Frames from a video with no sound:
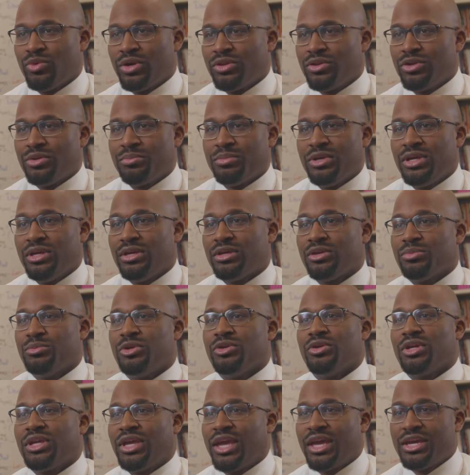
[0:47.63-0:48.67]
whether it be
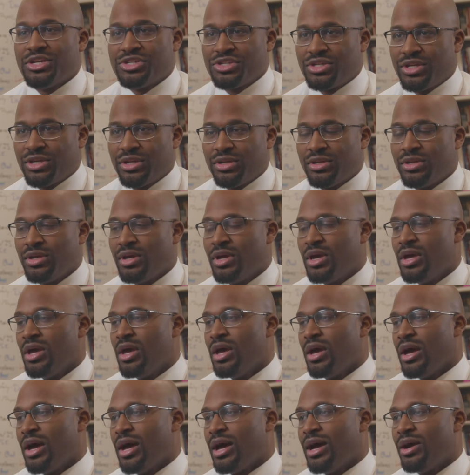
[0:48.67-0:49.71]
communication,
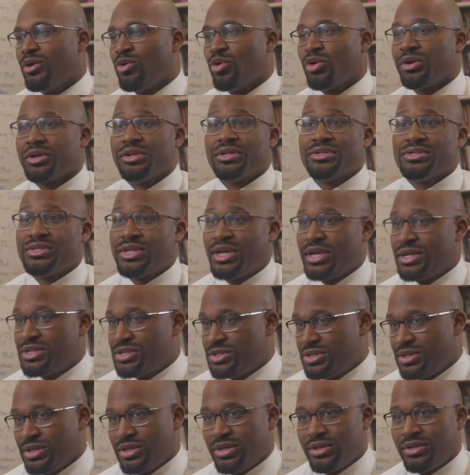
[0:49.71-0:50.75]

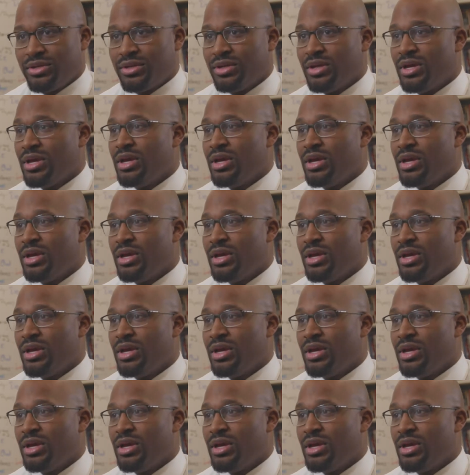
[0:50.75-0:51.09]
organization,